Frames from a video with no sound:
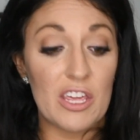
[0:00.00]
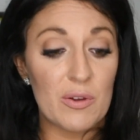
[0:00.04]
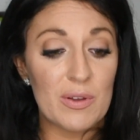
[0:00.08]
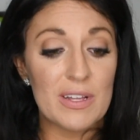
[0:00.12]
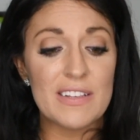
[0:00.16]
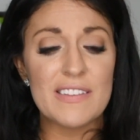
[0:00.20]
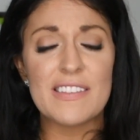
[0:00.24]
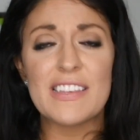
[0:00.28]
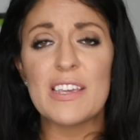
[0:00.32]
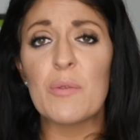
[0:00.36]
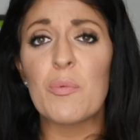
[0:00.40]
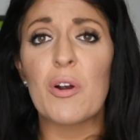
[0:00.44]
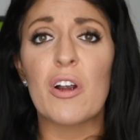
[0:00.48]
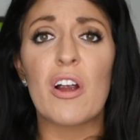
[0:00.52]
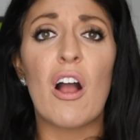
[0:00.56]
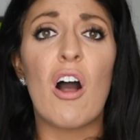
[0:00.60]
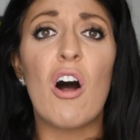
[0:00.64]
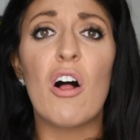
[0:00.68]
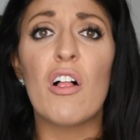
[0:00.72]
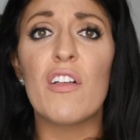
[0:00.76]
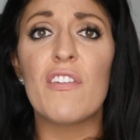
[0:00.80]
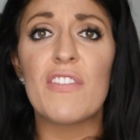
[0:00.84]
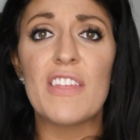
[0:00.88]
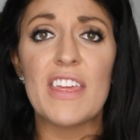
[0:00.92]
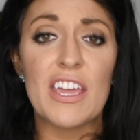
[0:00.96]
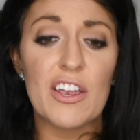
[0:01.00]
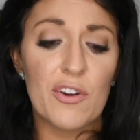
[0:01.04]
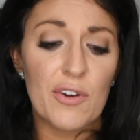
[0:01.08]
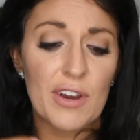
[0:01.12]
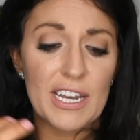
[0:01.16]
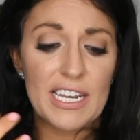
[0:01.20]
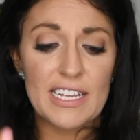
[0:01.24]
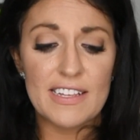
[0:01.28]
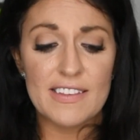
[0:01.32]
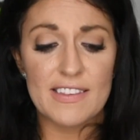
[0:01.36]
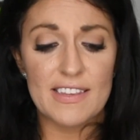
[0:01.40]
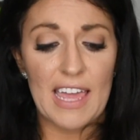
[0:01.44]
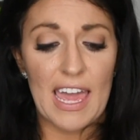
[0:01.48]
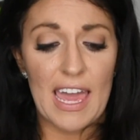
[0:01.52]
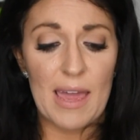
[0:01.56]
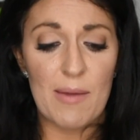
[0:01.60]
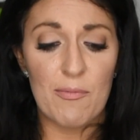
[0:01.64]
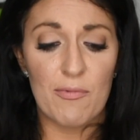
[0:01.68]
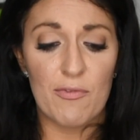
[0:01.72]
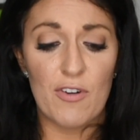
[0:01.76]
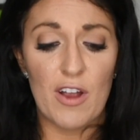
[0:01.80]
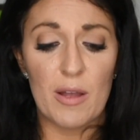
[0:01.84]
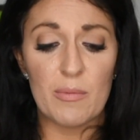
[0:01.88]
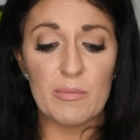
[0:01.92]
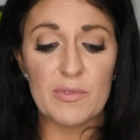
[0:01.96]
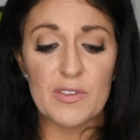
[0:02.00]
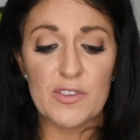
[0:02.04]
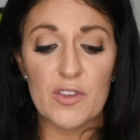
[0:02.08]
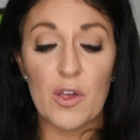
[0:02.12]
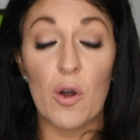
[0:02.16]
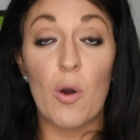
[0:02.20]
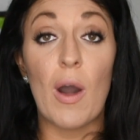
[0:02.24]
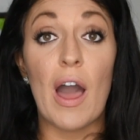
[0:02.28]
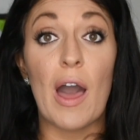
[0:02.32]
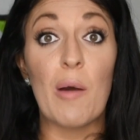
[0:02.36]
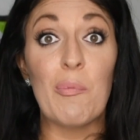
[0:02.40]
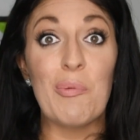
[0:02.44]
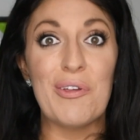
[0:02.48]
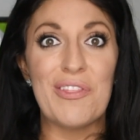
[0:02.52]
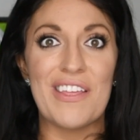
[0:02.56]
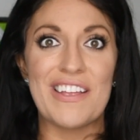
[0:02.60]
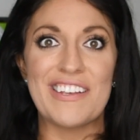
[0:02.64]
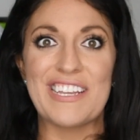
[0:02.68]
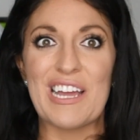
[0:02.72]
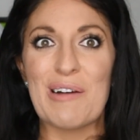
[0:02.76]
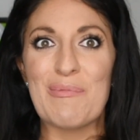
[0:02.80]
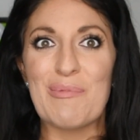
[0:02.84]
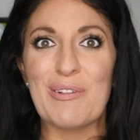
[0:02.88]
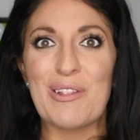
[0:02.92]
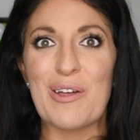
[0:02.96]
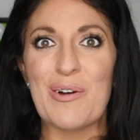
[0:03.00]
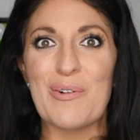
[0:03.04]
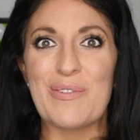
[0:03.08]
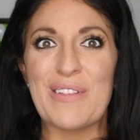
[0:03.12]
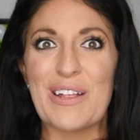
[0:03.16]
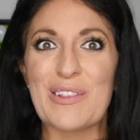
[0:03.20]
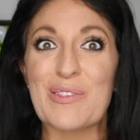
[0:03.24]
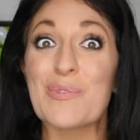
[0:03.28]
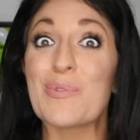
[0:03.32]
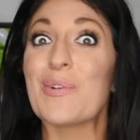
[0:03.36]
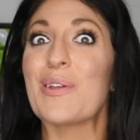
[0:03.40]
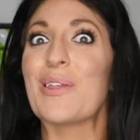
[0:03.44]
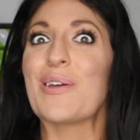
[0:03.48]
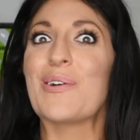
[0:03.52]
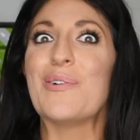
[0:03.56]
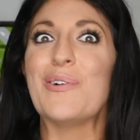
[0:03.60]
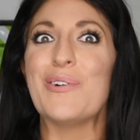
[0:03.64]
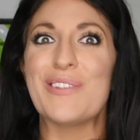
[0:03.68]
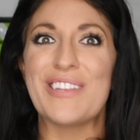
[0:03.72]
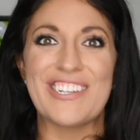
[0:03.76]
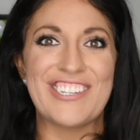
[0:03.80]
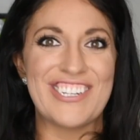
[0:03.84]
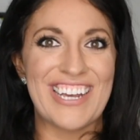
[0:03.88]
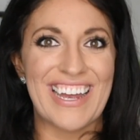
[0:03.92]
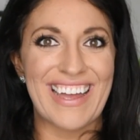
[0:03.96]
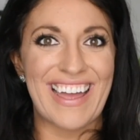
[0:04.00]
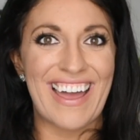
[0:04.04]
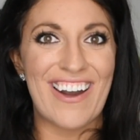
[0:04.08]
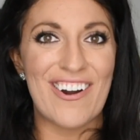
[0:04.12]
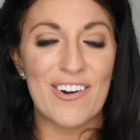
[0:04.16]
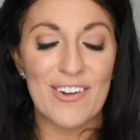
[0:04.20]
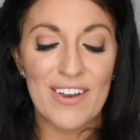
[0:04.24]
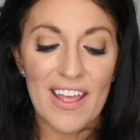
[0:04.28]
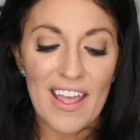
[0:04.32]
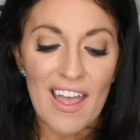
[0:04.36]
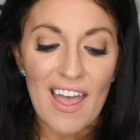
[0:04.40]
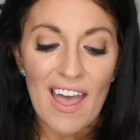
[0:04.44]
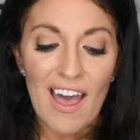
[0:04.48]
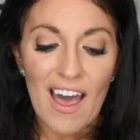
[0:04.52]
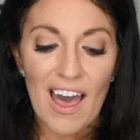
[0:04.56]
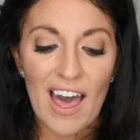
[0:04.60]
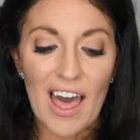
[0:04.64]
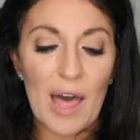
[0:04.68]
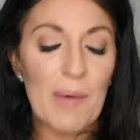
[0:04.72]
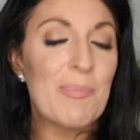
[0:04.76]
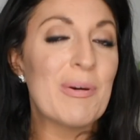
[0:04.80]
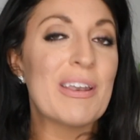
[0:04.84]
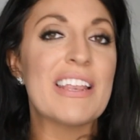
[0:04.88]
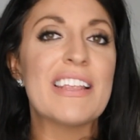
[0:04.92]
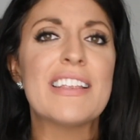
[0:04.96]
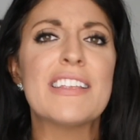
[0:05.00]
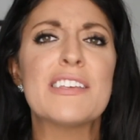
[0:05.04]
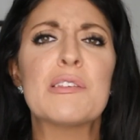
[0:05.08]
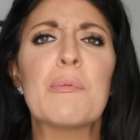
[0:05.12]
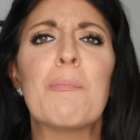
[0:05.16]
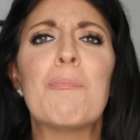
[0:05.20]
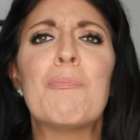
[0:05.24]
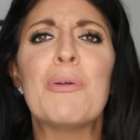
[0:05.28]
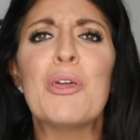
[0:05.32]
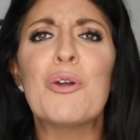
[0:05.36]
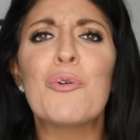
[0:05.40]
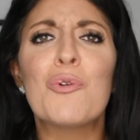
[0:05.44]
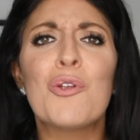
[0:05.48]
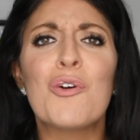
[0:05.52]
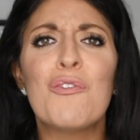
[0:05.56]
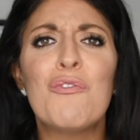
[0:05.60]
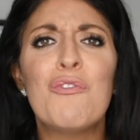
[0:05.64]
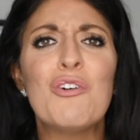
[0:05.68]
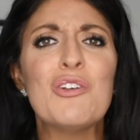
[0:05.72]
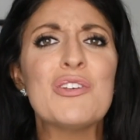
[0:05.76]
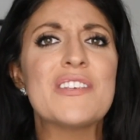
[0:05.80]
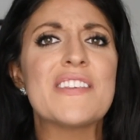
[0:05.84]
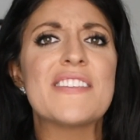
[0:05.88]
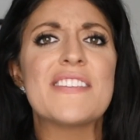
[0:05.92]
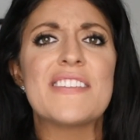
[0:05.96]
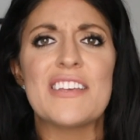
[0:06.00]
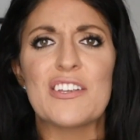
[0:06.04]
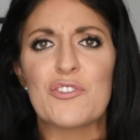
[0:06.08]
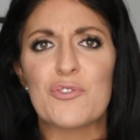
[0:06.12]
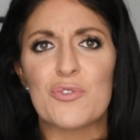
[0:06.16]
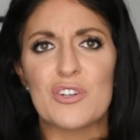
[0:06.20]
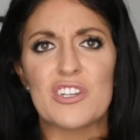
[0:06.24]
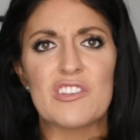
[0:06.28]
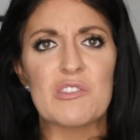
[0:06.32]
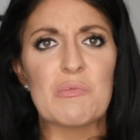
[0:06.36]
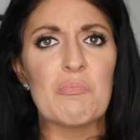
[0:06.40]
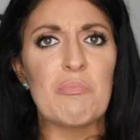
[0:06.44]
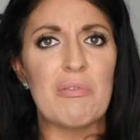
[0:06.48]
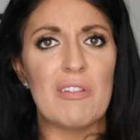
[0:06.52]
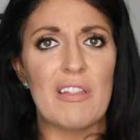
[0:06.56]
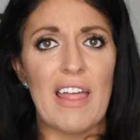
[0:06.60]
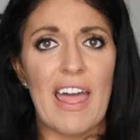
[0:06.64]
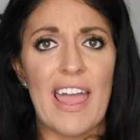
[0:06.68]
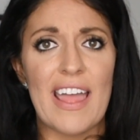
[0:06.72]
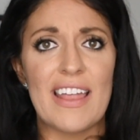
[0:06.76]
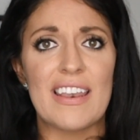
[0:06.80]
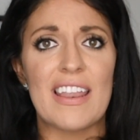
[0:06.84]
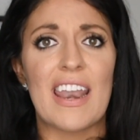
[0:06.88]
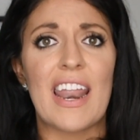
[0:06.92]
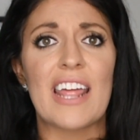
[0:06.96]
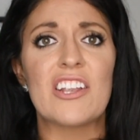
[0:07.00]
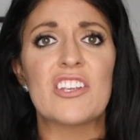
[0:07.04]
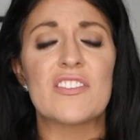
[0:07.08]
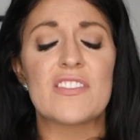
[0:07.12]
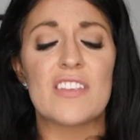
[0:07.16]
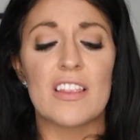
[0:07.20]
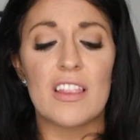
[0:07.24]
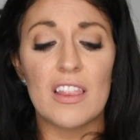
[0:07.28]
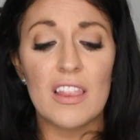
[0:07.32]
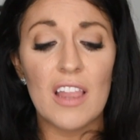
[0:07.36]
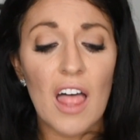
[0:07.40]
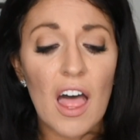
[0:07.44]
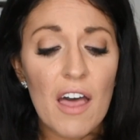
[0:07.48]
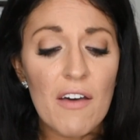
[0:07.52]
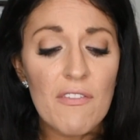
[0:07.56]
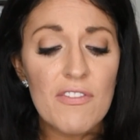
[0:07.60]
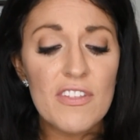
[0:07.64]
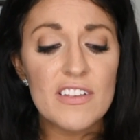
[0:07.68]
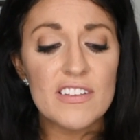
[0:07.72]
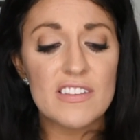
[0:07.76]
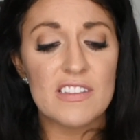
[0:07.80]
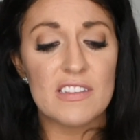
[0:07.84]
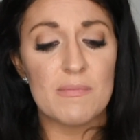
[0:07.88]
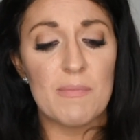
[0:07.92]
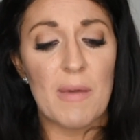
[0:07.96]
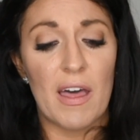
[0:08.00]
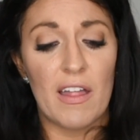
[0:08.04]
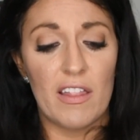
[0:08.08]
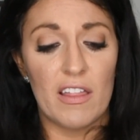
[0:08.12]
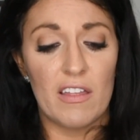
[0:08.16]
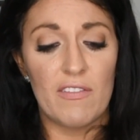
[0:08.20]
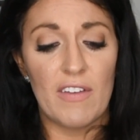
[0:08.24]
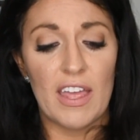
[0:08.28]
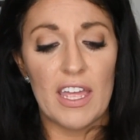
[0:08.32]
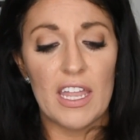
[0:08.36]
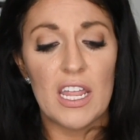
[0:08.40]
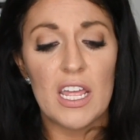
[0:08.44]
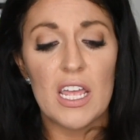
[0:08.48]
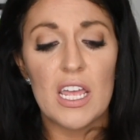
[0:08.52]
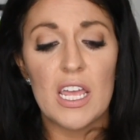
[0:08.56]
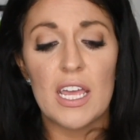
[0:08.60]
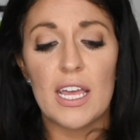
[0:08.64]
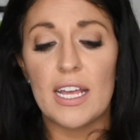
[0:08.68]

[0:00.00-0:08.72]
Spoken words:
You can see where all of the ingredients came from. So I'll put that down below, and that's really cool to check out. But it is a beautiful citrus blend, and I just love the smell of it.